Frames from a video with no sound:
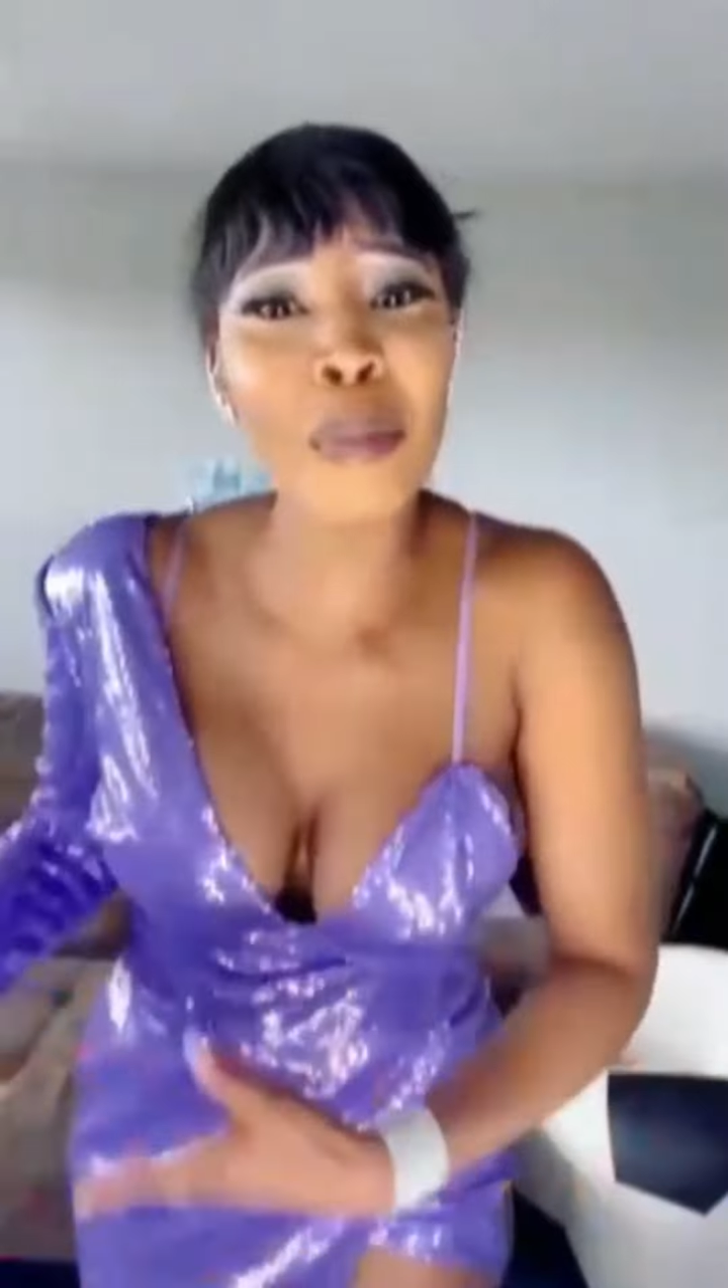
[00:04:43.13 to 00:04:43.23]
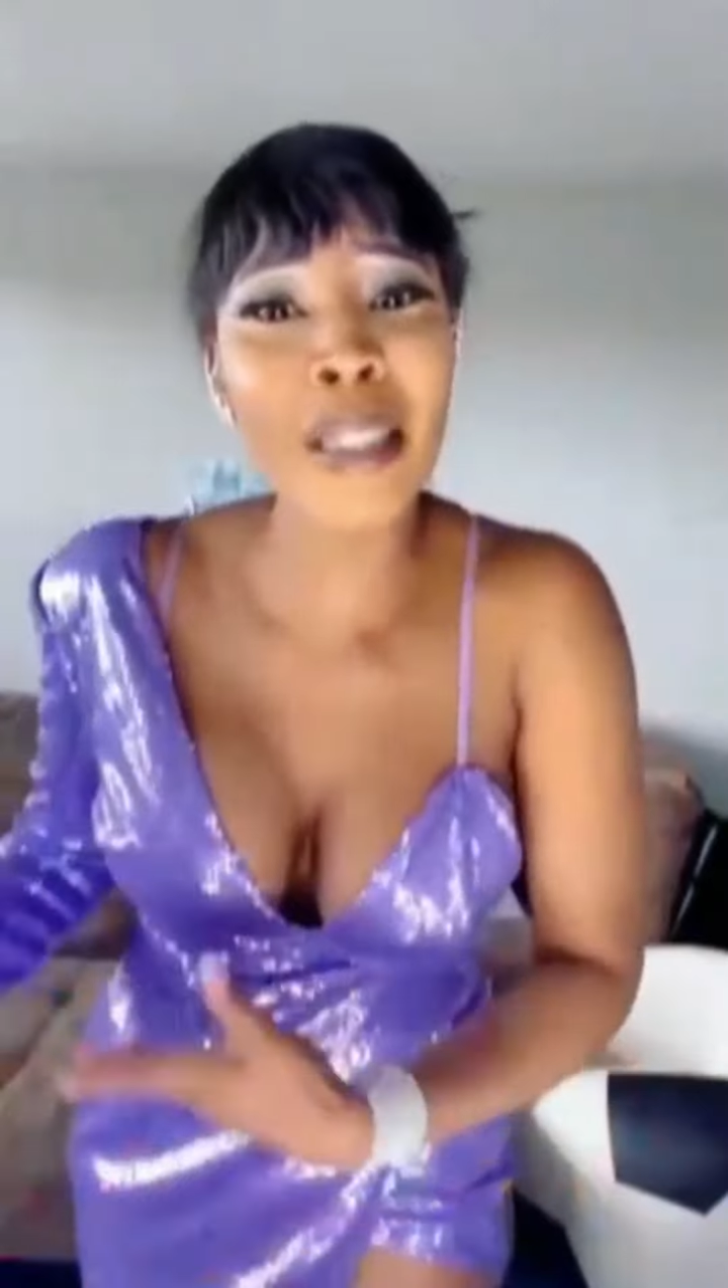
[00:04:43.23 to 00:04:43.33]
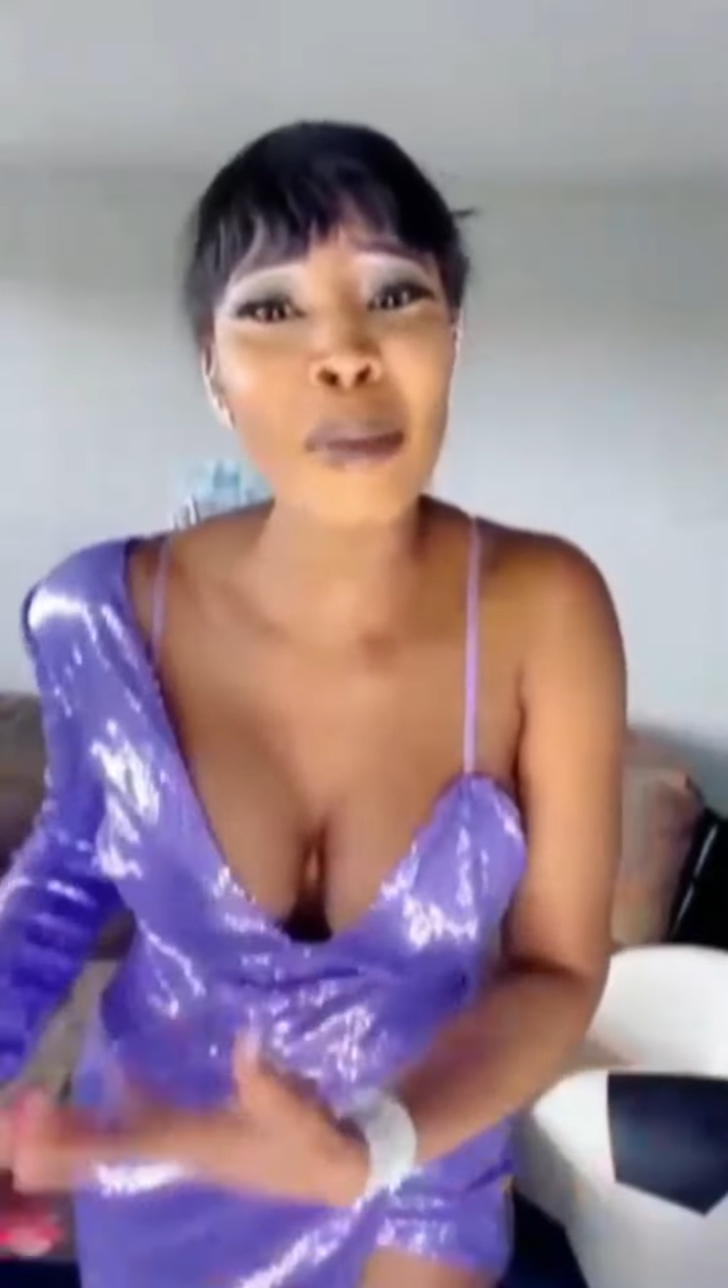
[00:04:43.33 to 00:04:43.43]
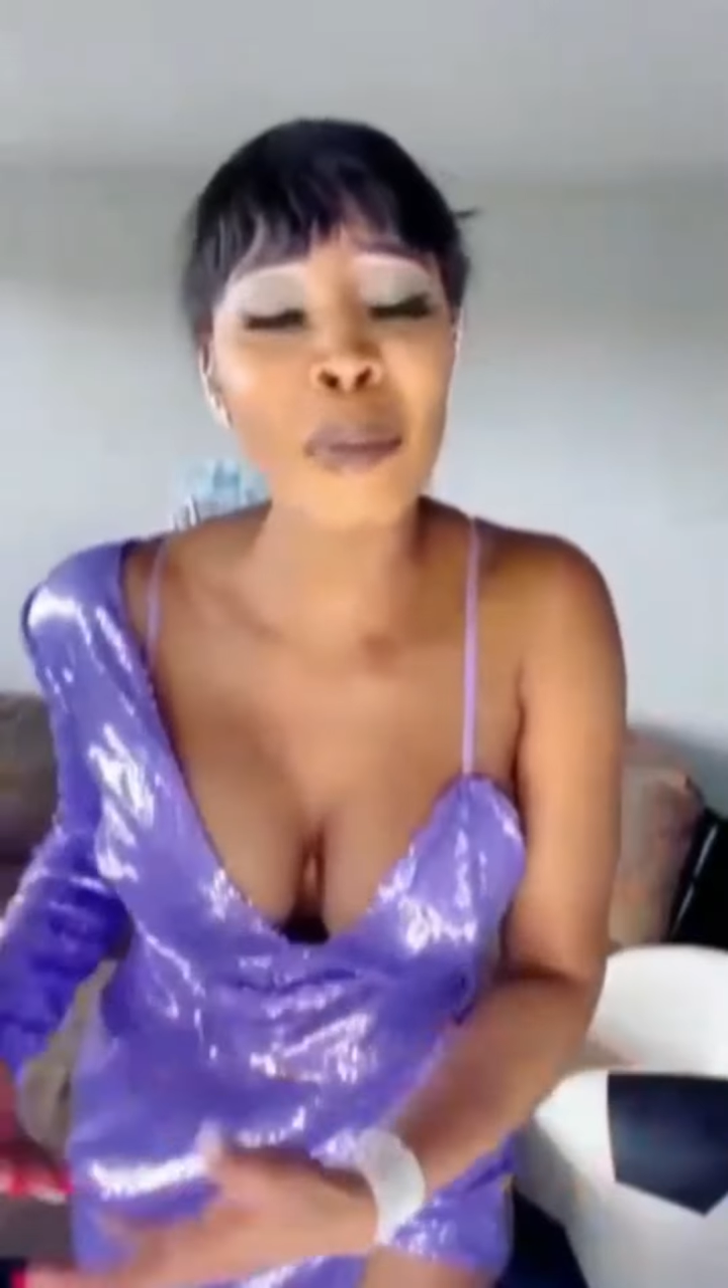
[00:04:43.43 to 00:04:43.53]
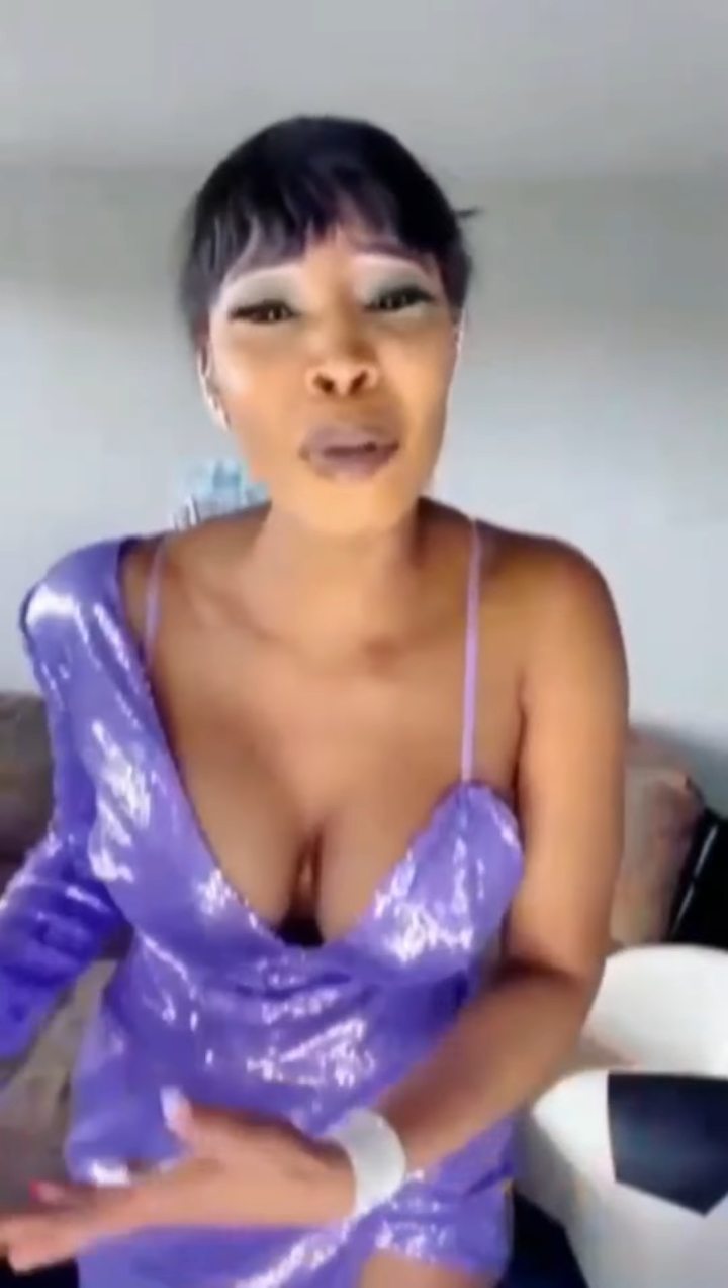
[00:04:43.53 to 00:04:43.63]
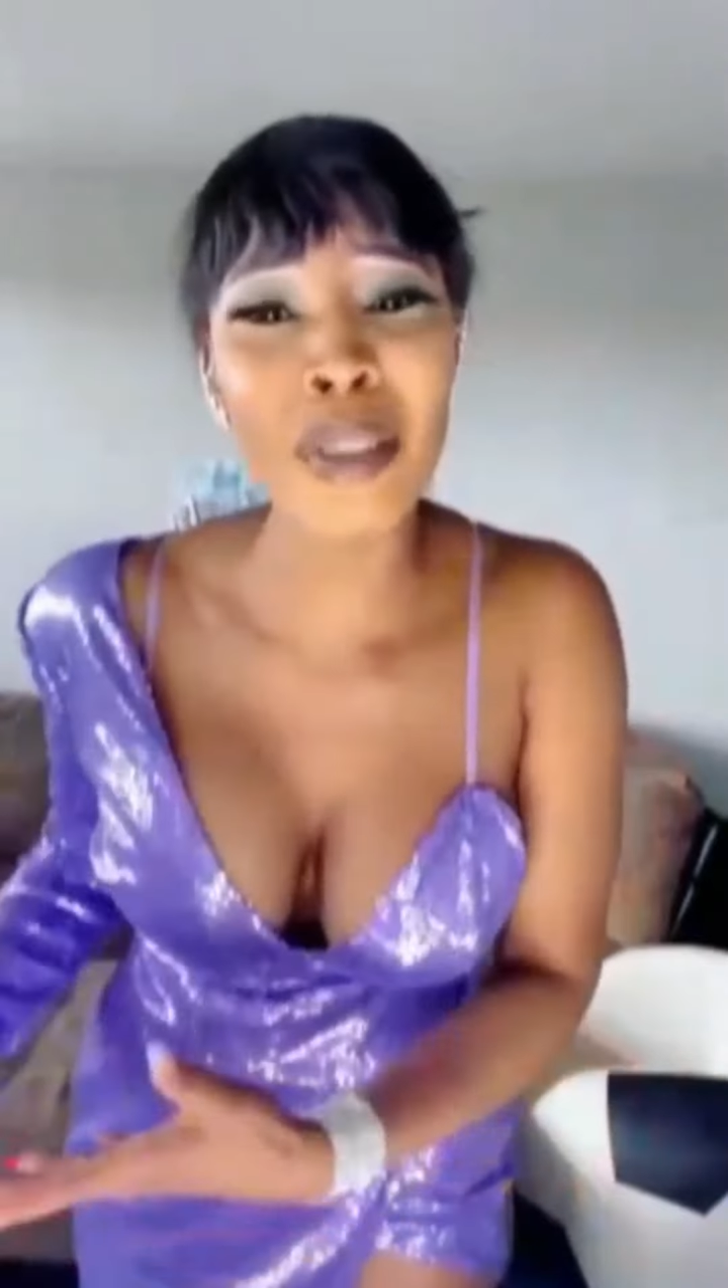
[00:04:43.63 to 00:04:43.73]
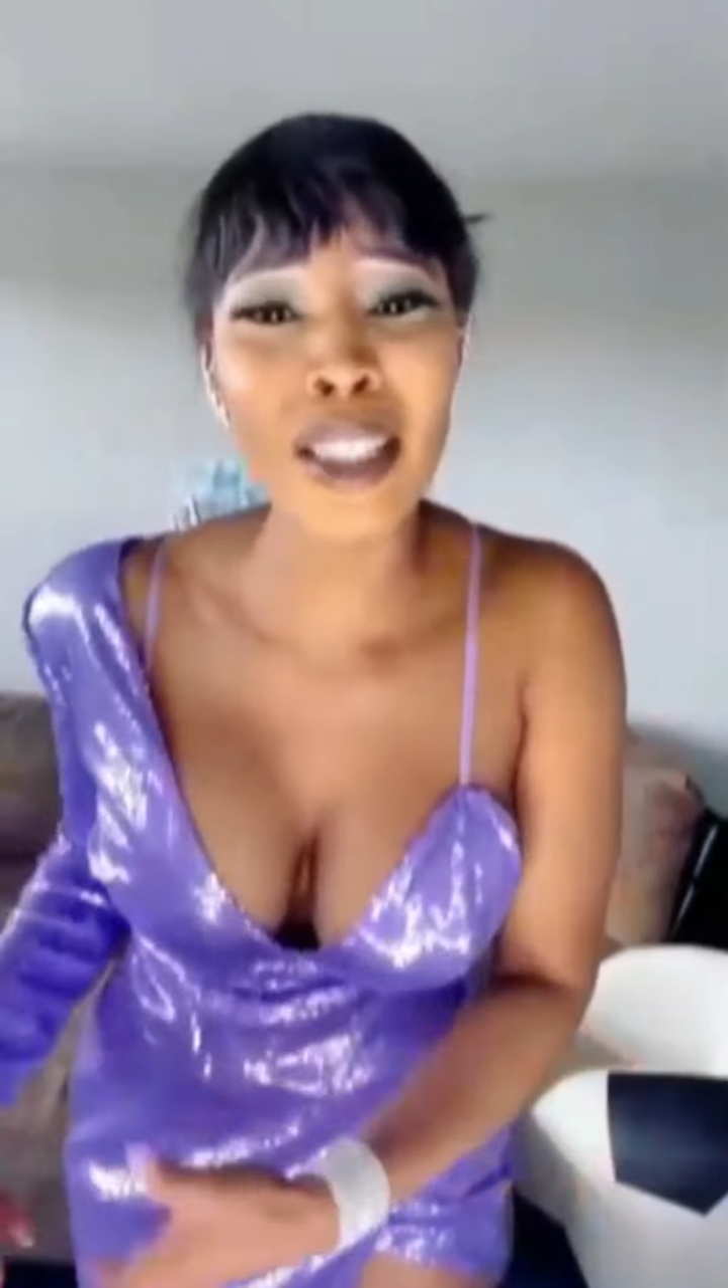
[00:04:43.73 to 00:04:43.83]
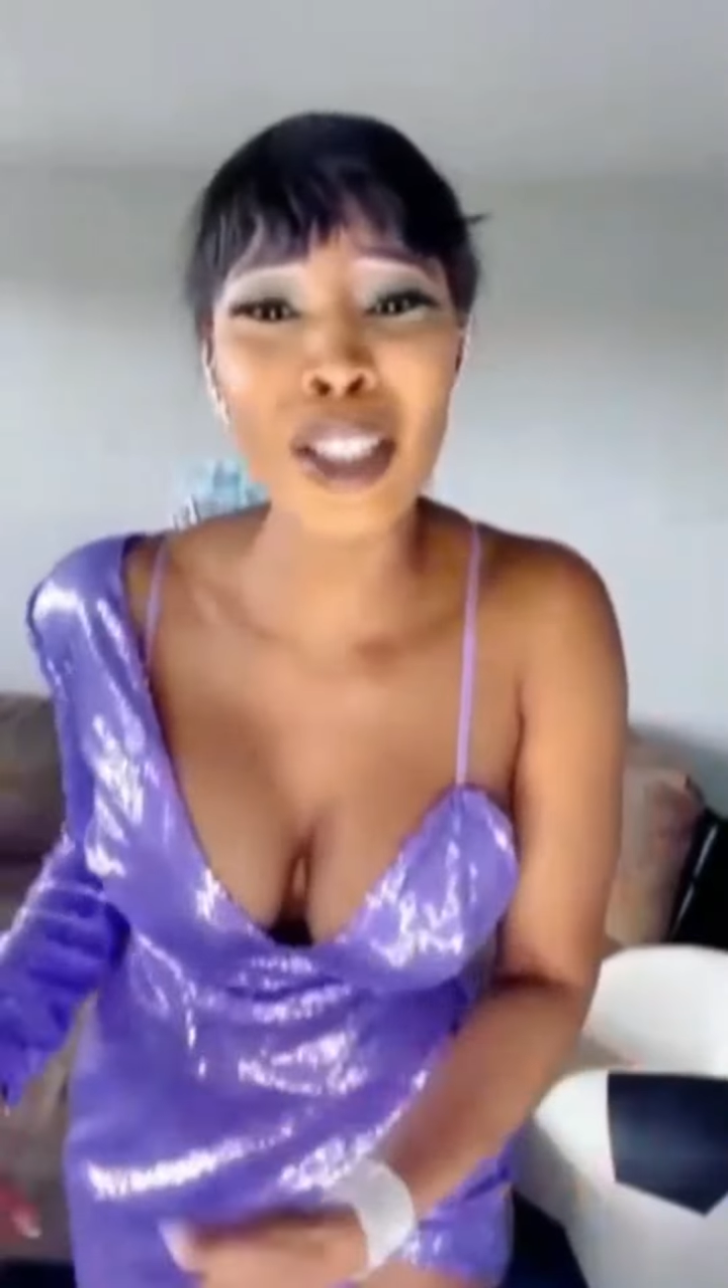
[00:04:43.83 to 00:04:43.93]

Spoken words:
me in the process.